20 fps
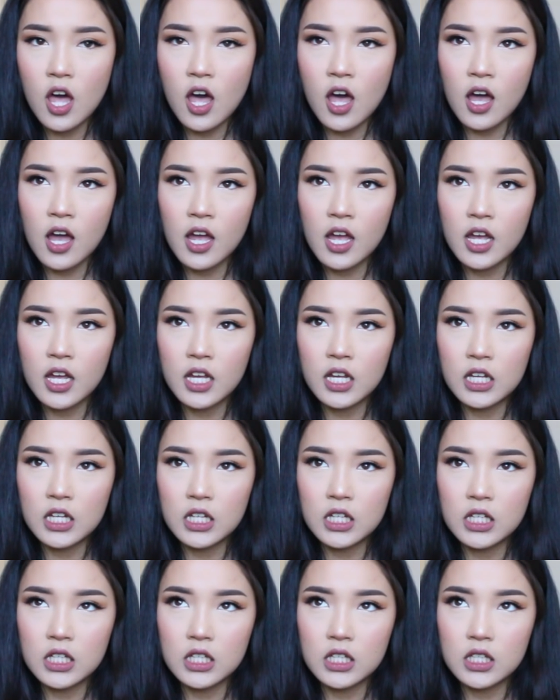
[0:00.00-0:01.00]

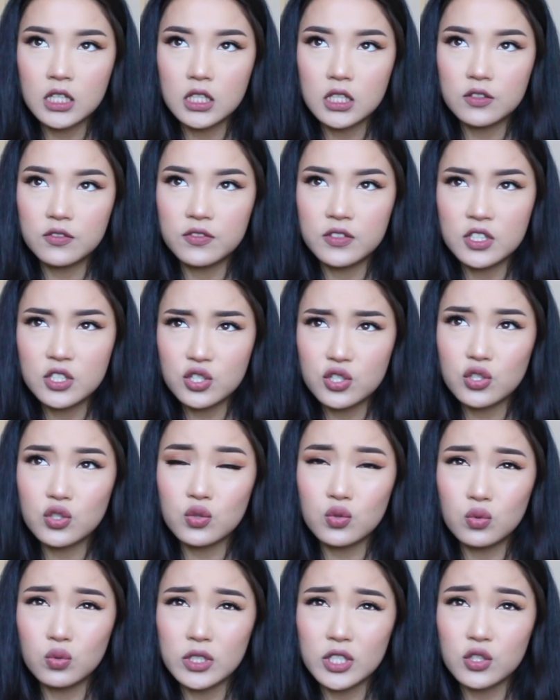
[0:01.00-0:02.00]
I finished
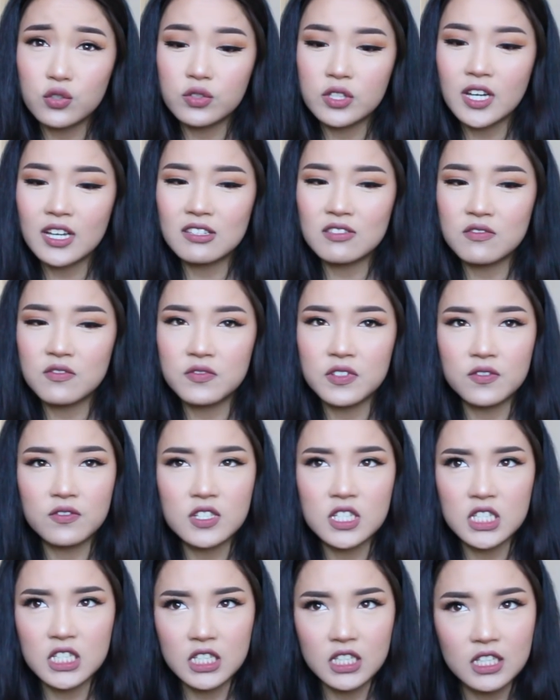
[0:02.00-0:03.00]
school in
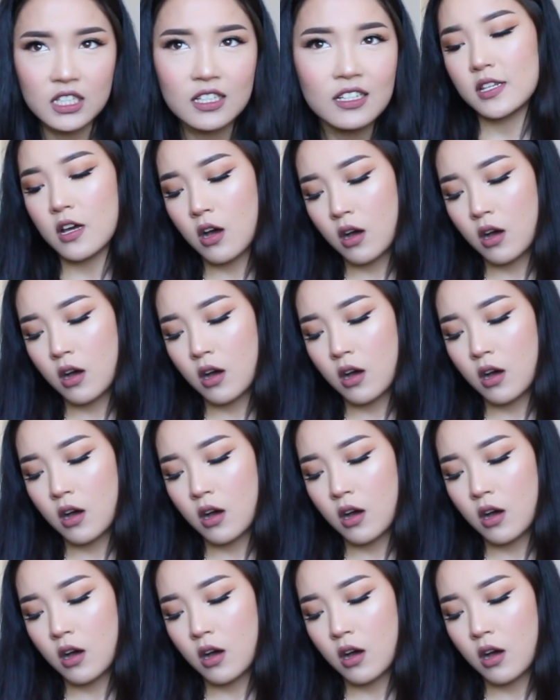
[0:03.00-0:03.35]
2015.